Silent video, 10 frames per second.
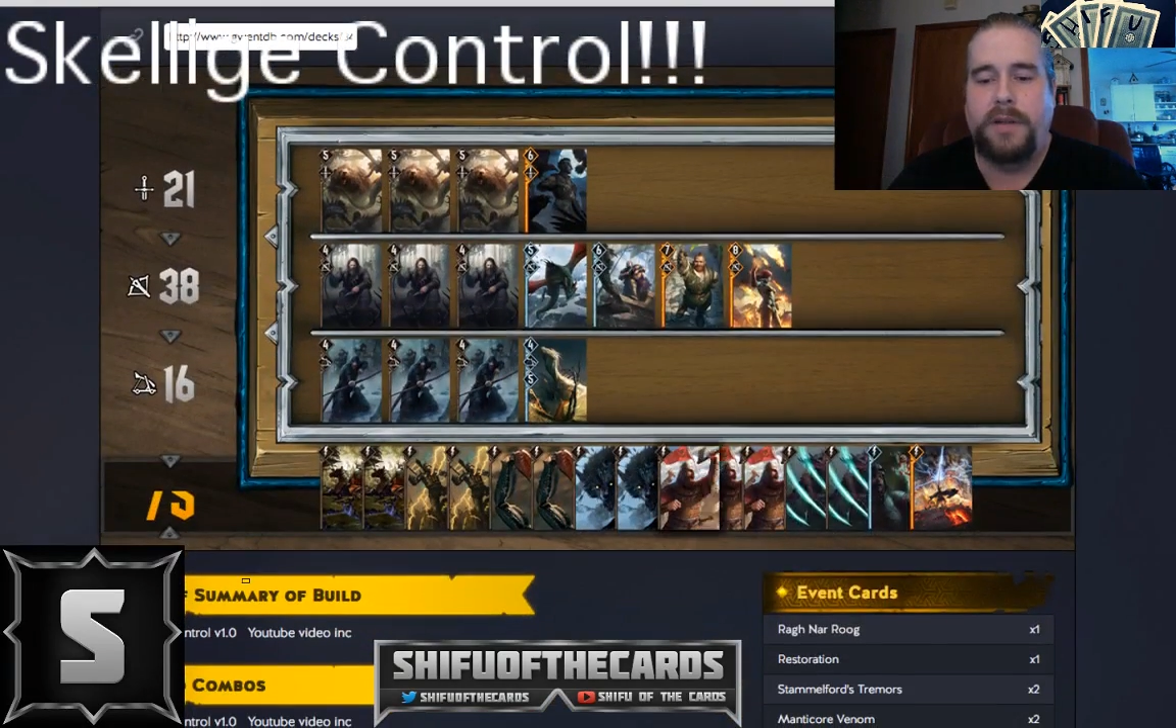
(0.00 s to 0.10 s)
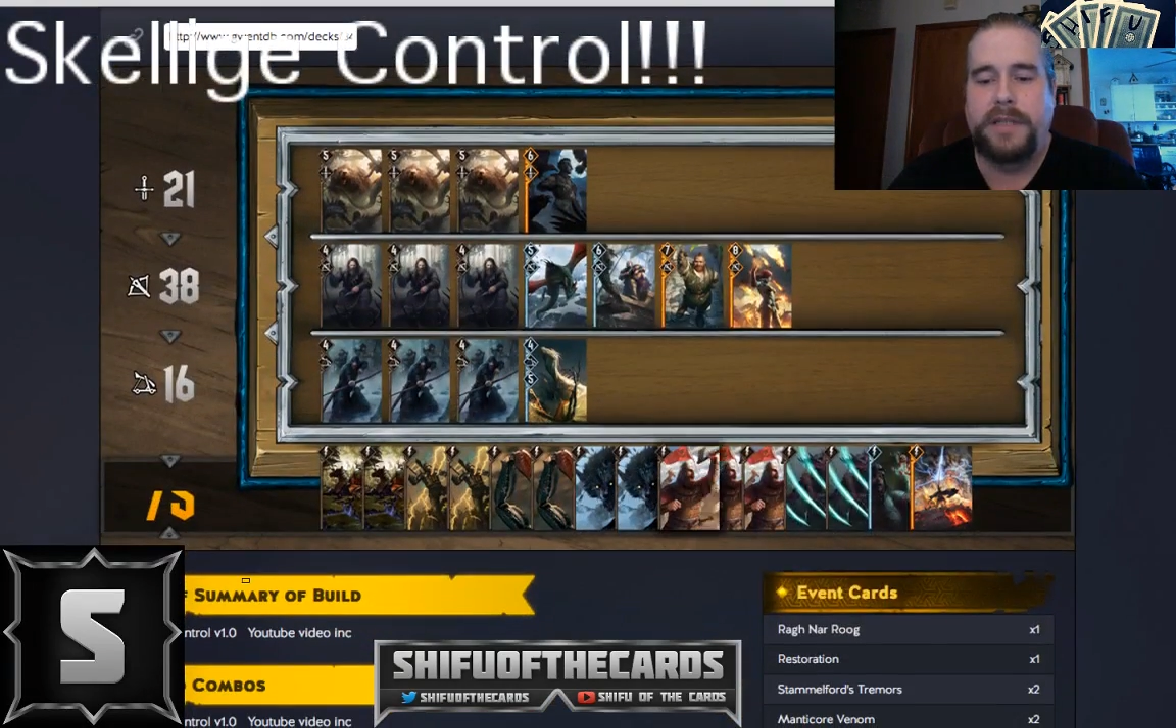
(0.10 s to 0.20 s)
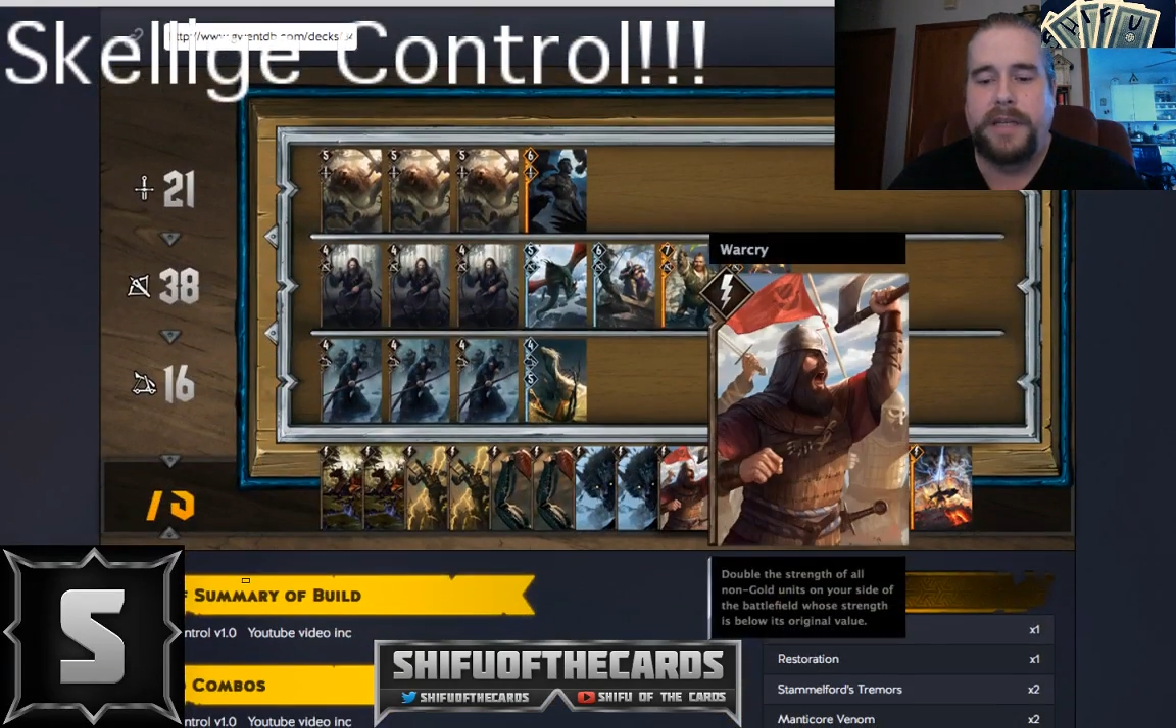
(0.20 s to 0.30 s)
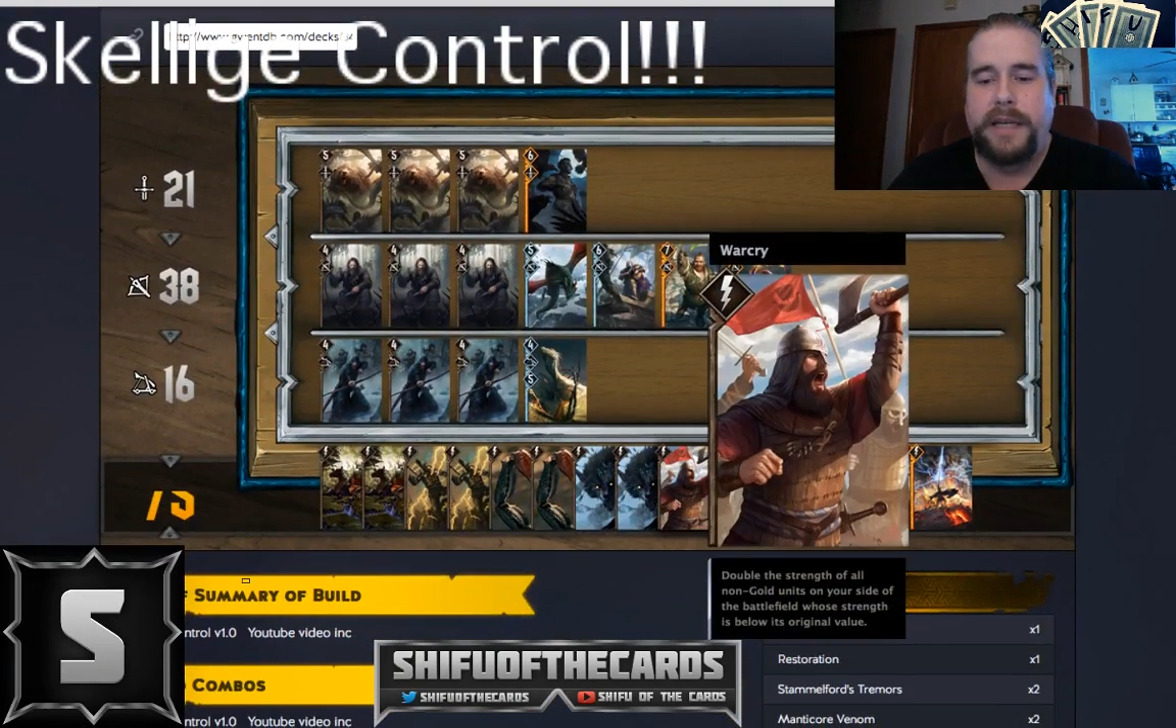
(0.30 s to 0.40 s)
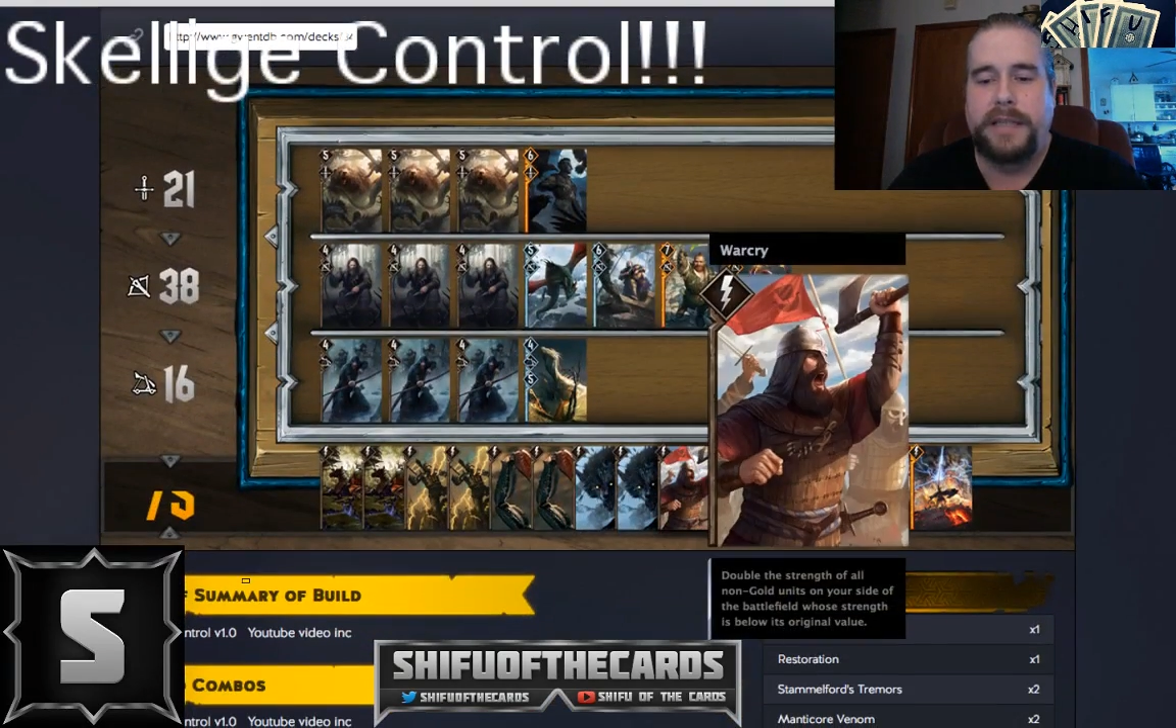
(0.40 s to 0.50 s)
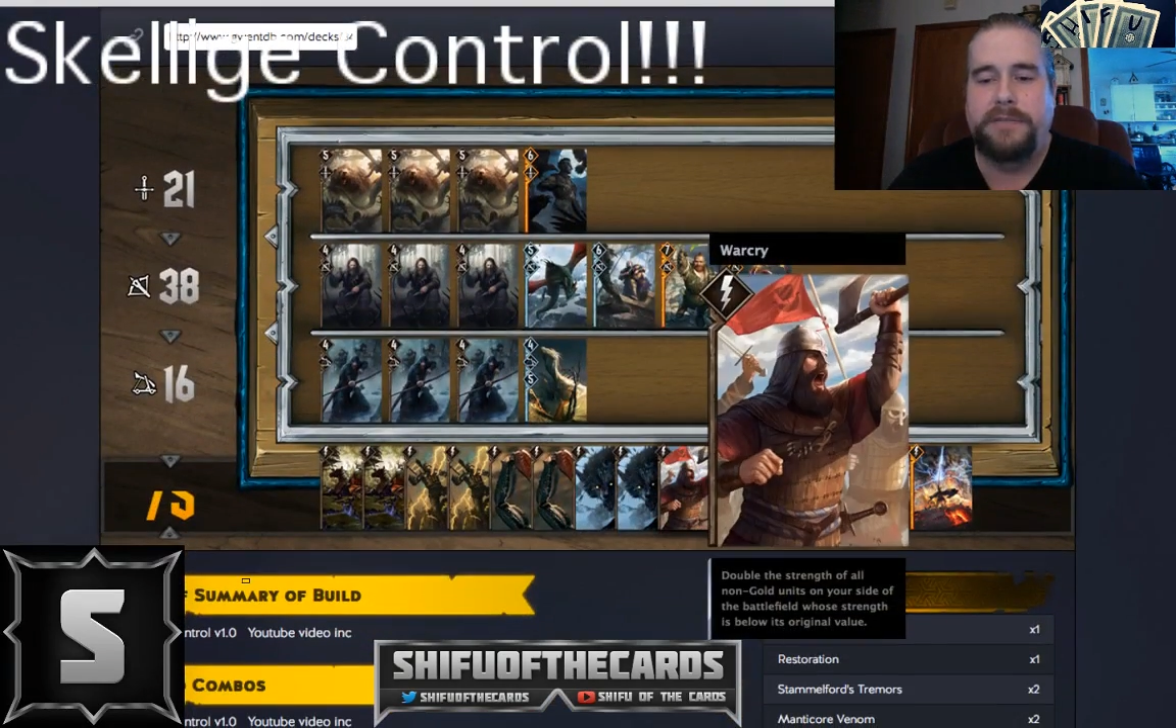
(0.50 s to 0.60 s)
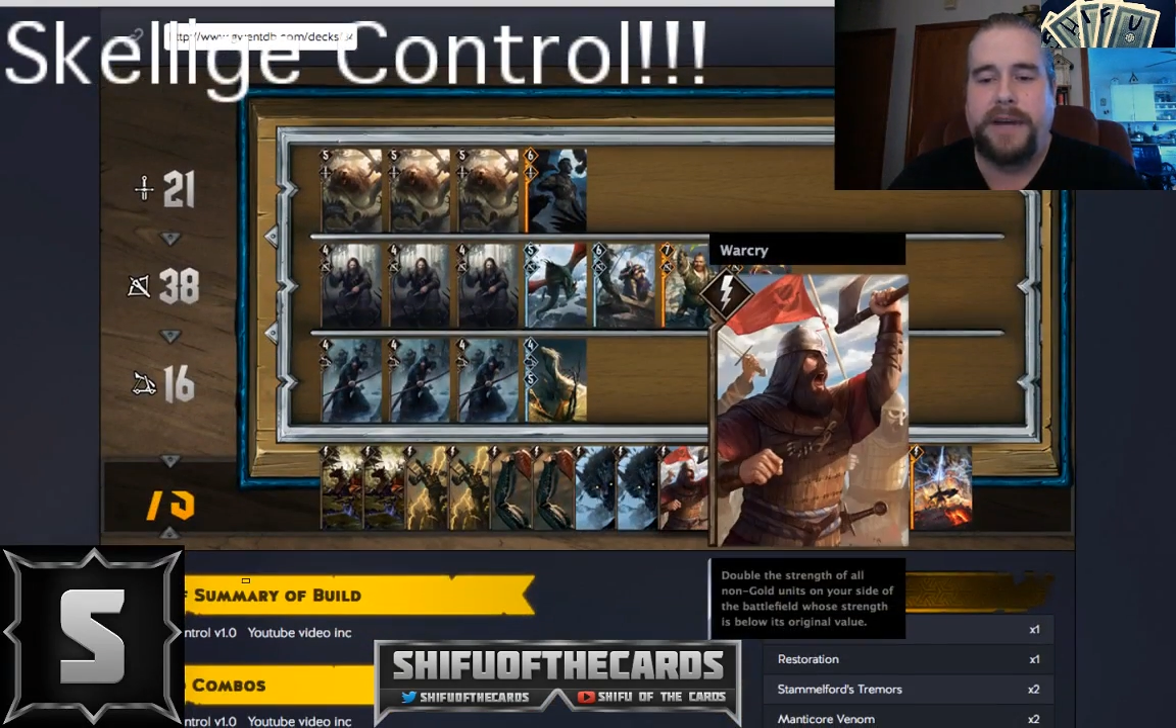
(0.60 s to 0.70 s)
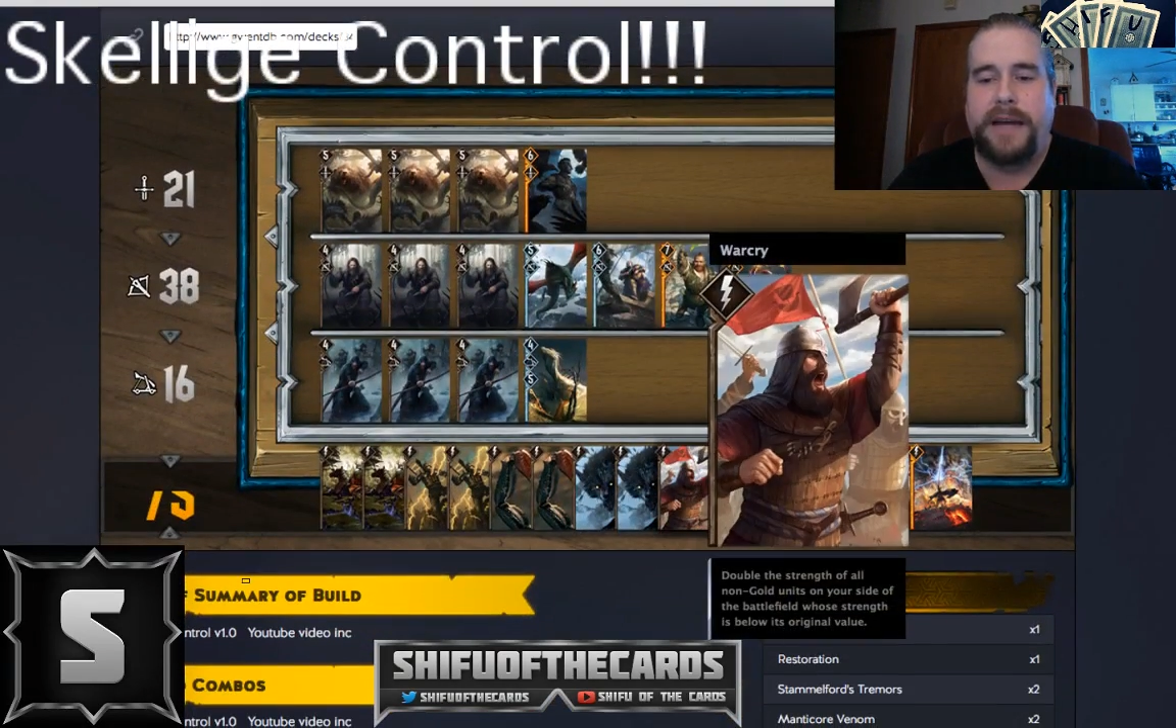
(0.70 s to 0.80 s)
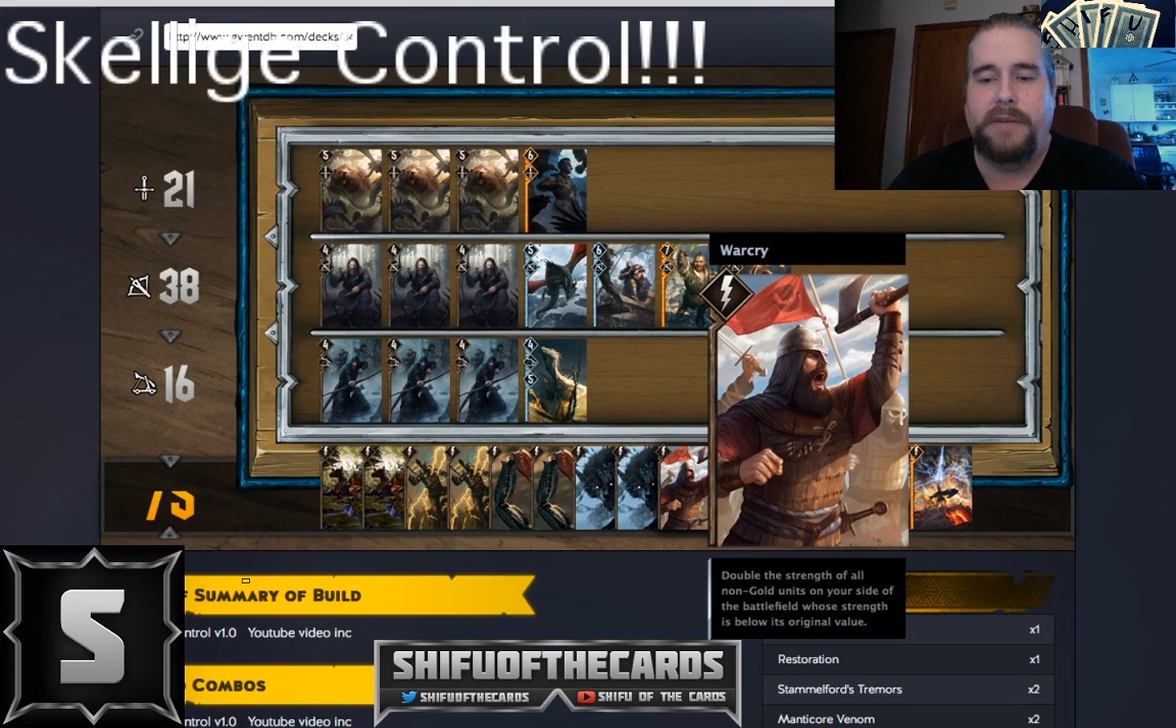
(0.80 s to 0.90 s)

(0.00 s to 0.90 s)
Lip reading: it is in fact